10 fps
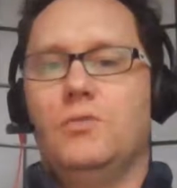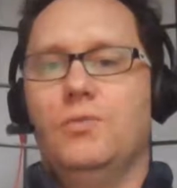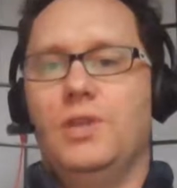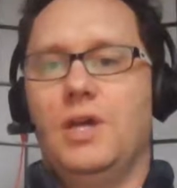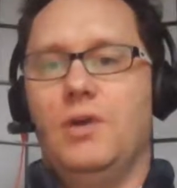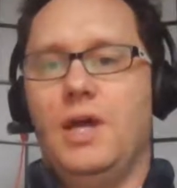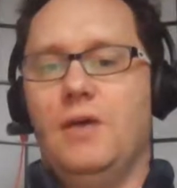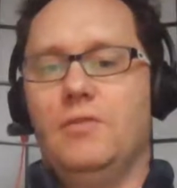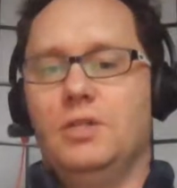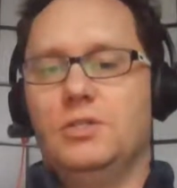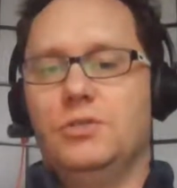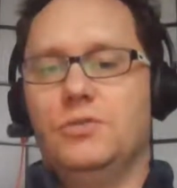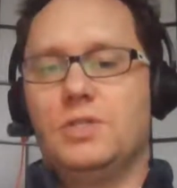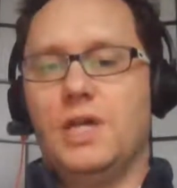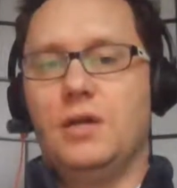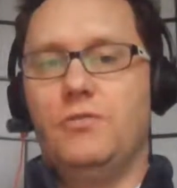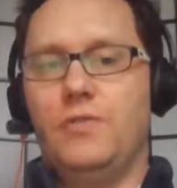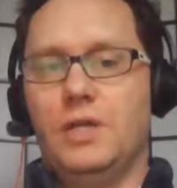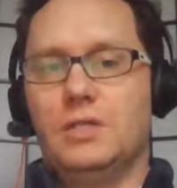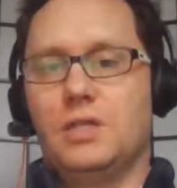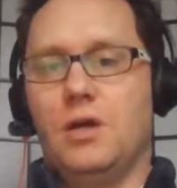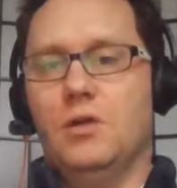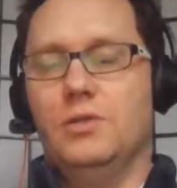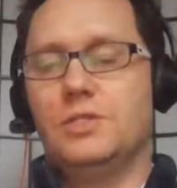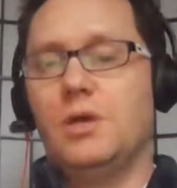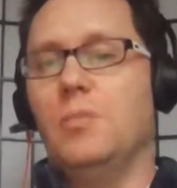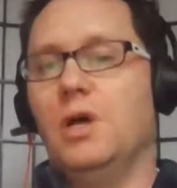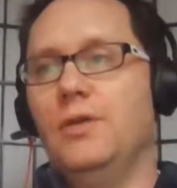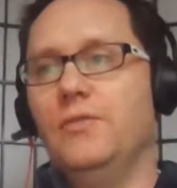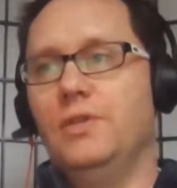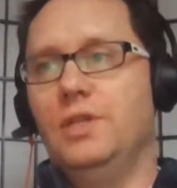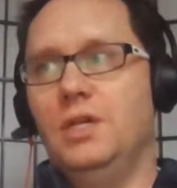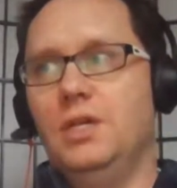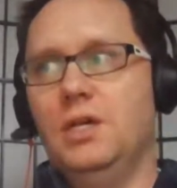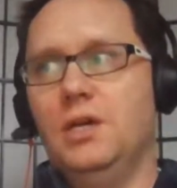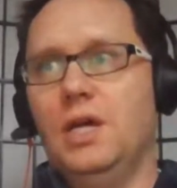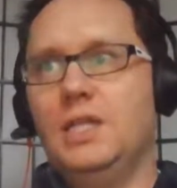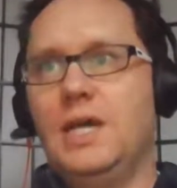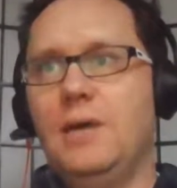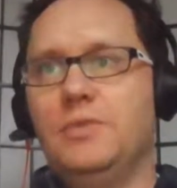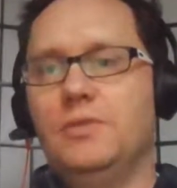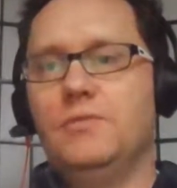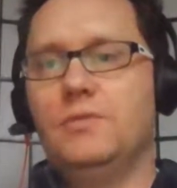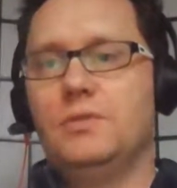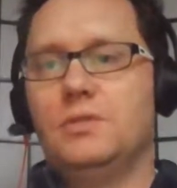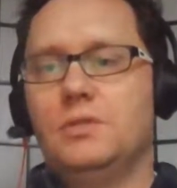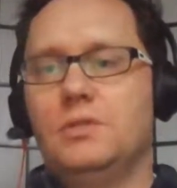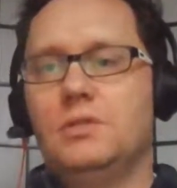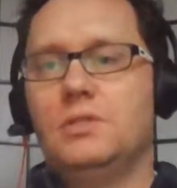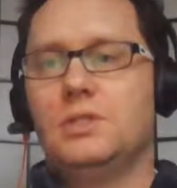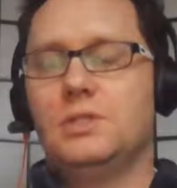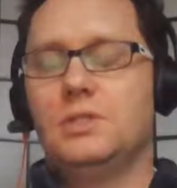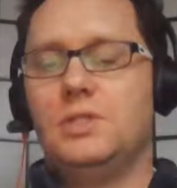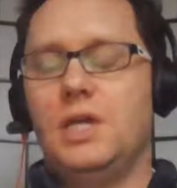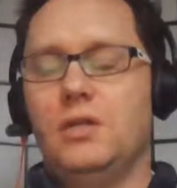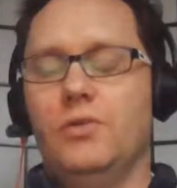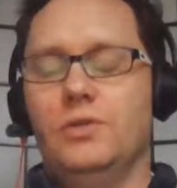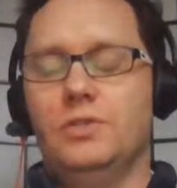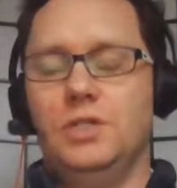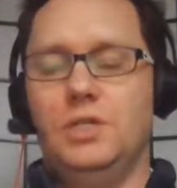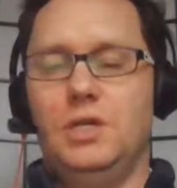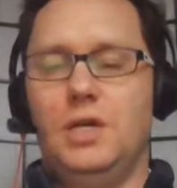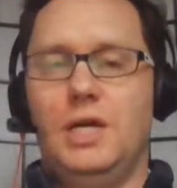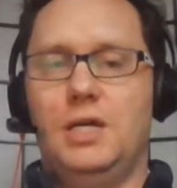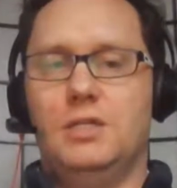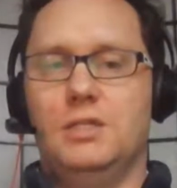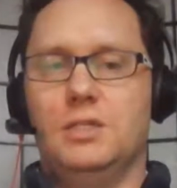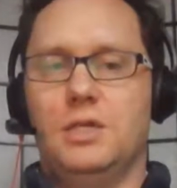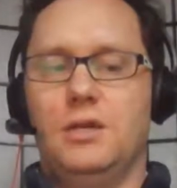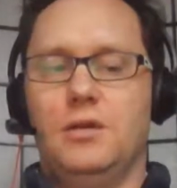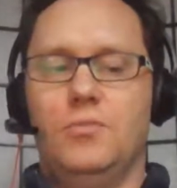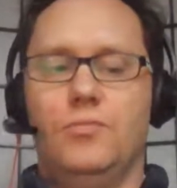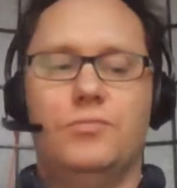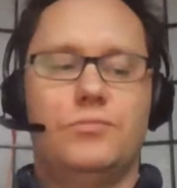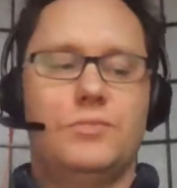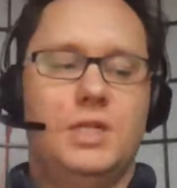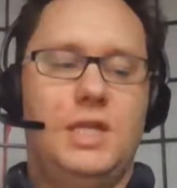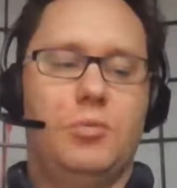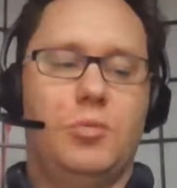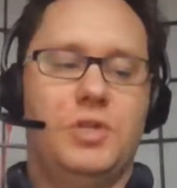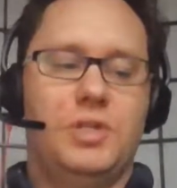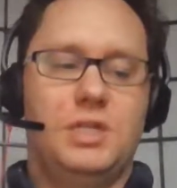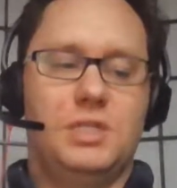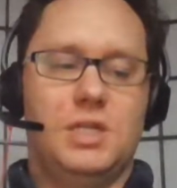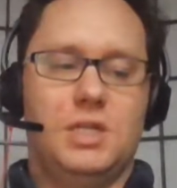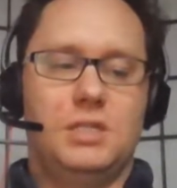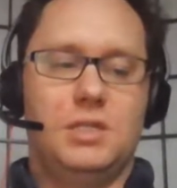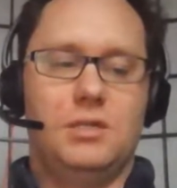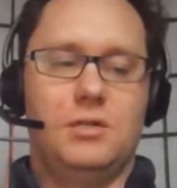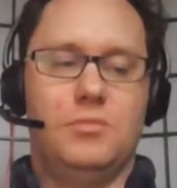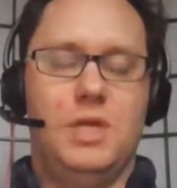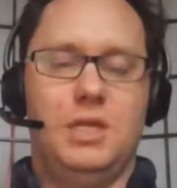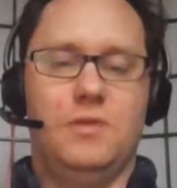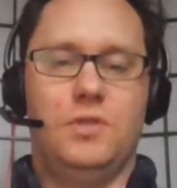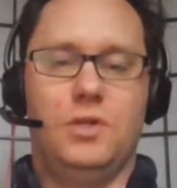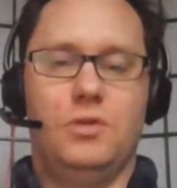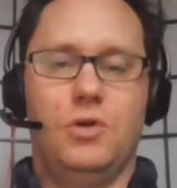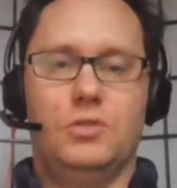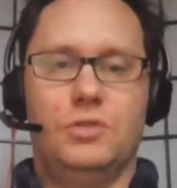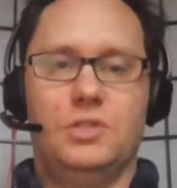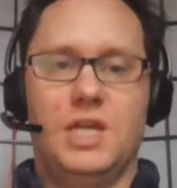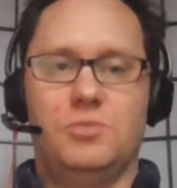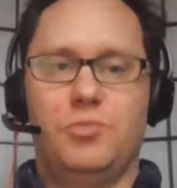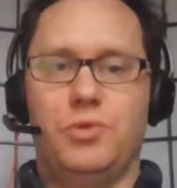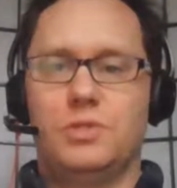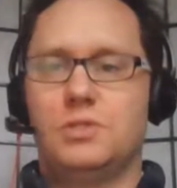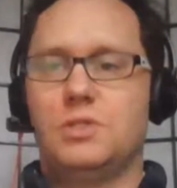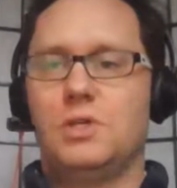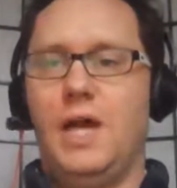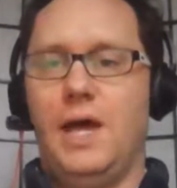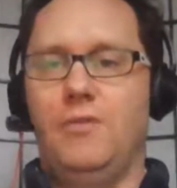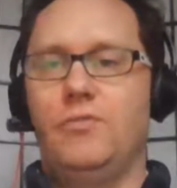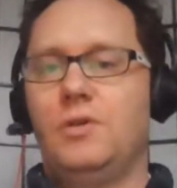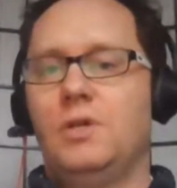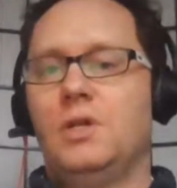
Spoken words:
without having to sacrifice some of the adaptive technology and capabilities that many of the larger textbooks have.